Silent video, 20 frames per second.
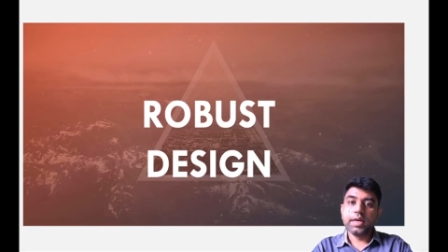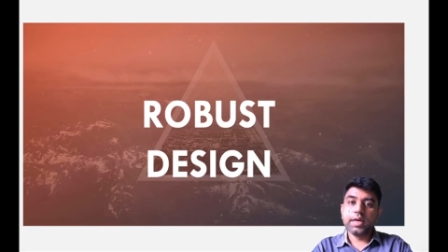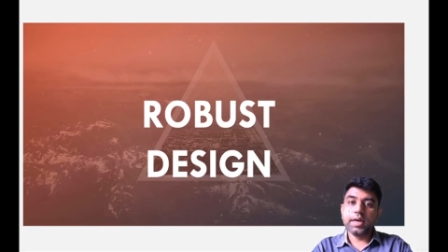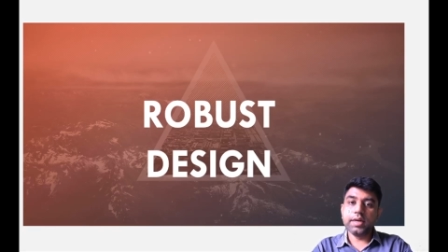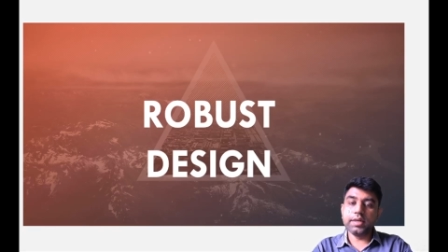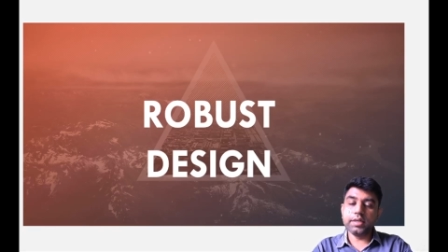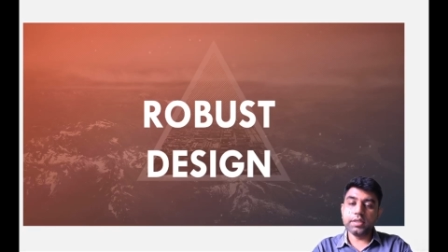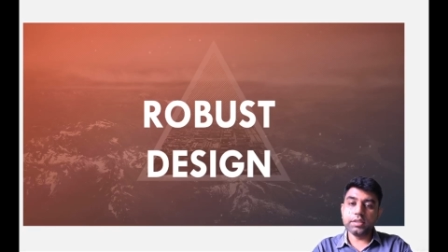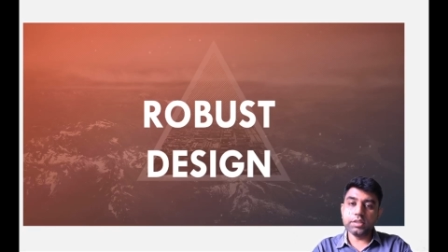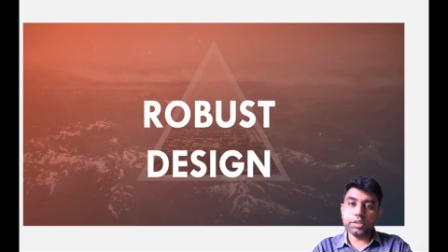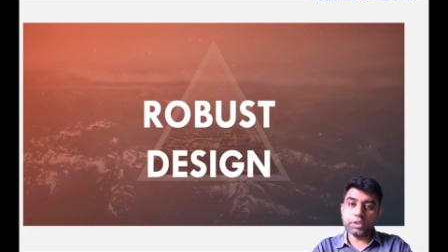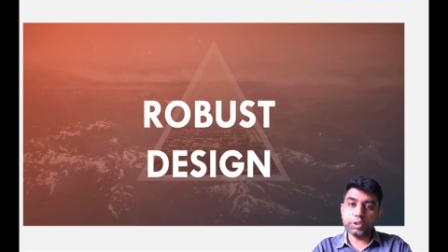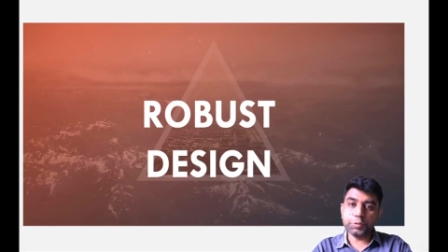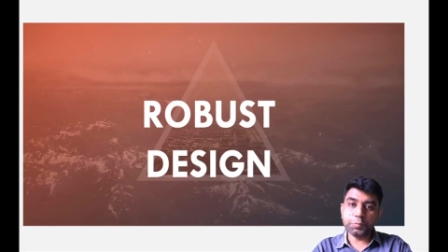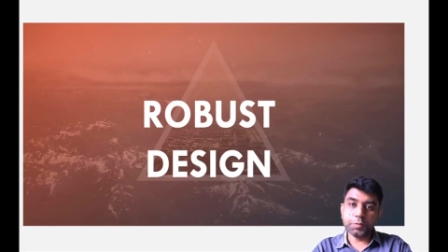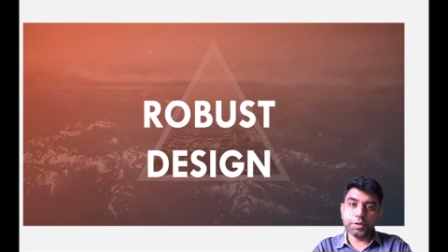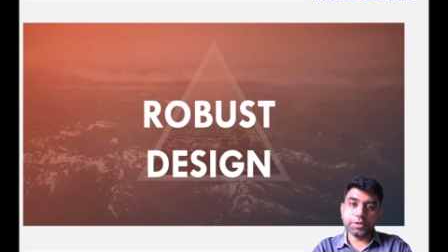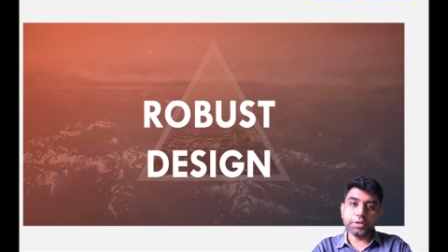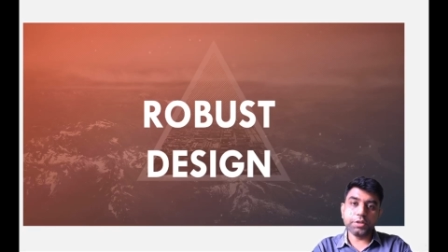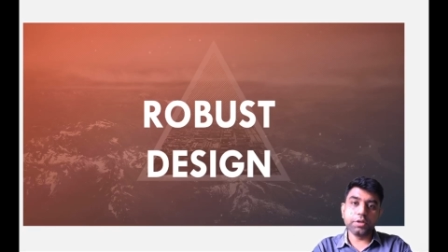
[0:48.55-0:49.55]
And in this
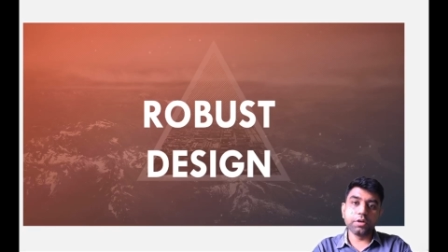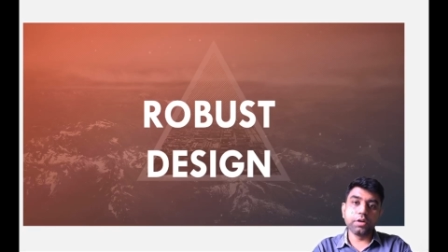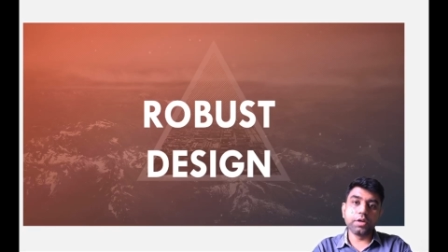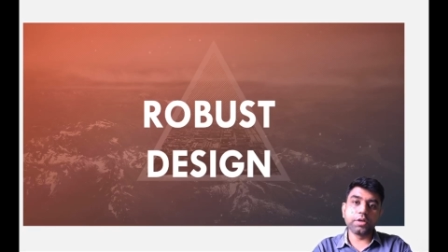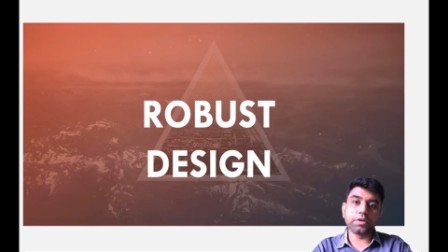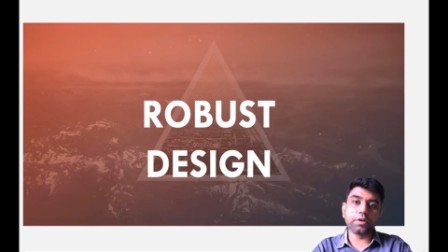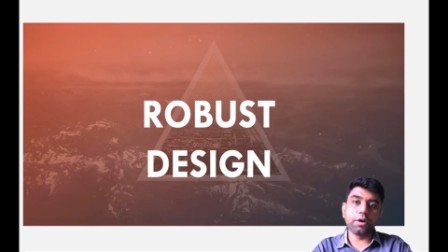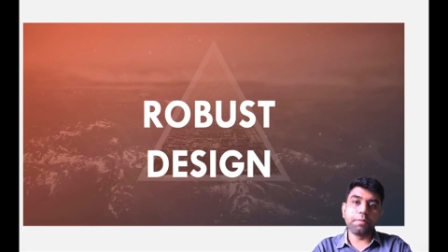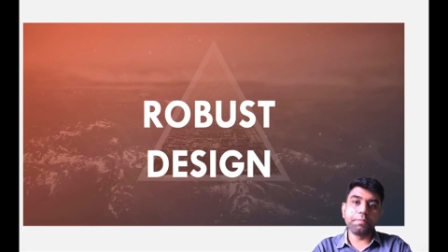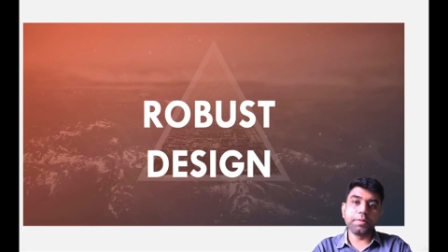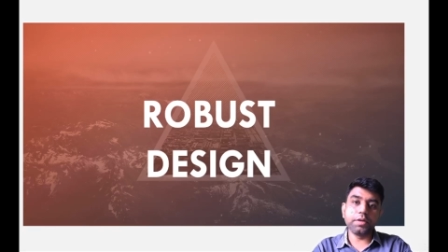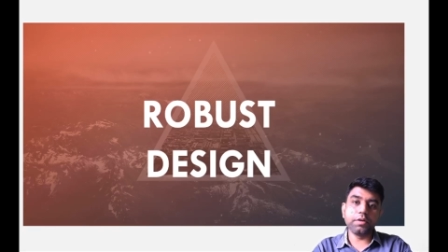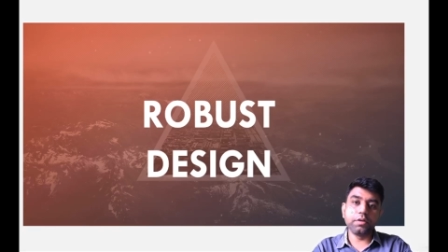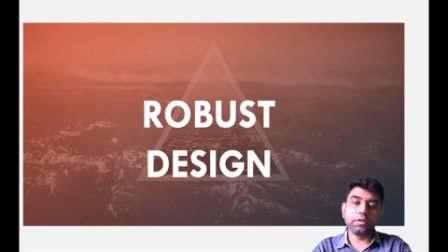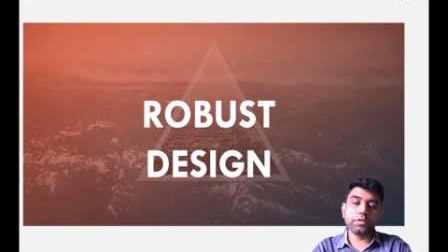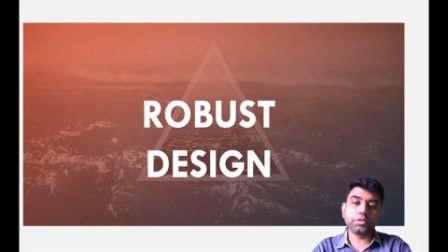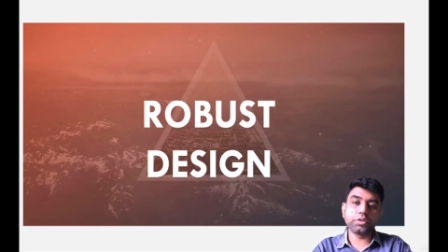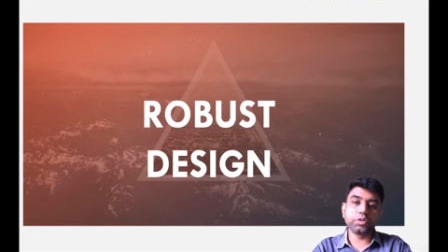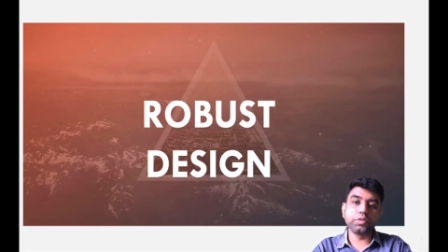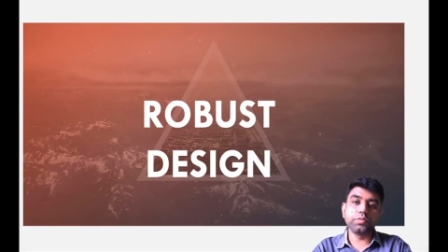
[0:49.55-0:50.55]
particular topic
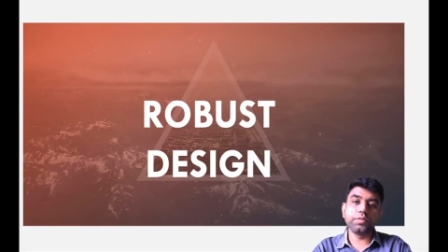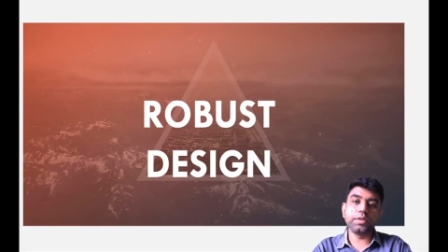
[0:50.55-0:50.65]
also,